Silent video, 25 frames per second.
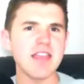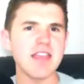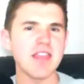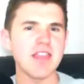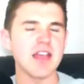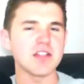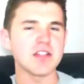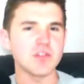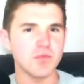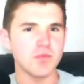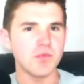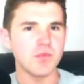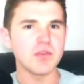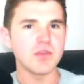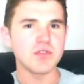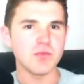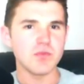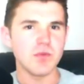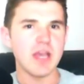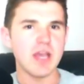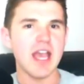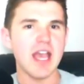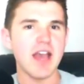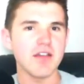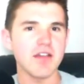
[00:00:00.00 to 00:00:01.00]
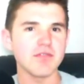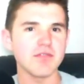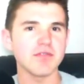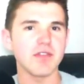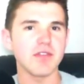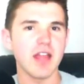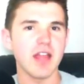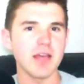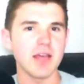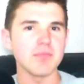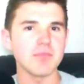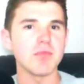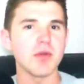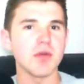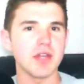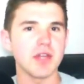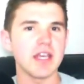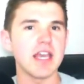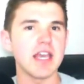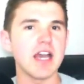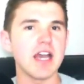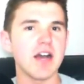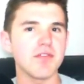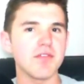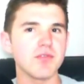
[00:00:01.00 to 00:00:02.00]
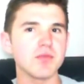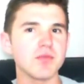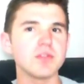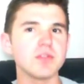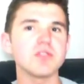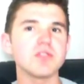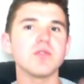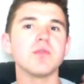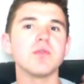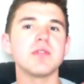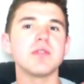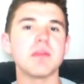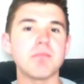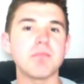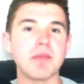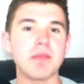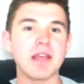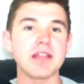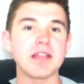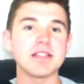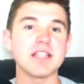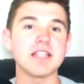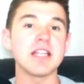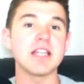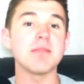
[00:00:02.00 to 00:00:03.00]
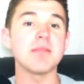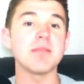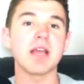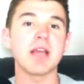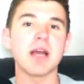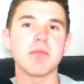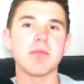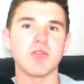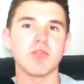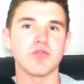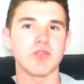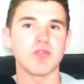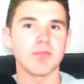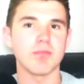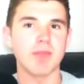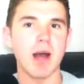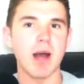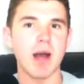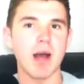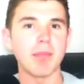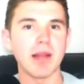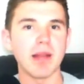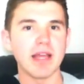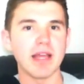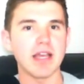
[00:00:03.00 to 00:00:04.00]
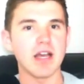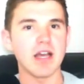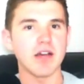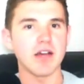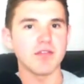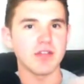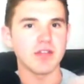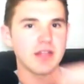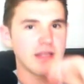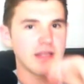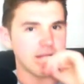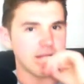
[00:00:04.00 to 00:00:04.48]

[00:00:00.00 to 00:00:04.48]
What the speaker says: that? Do we have like monarchy afterwards, or did it become a republic after that?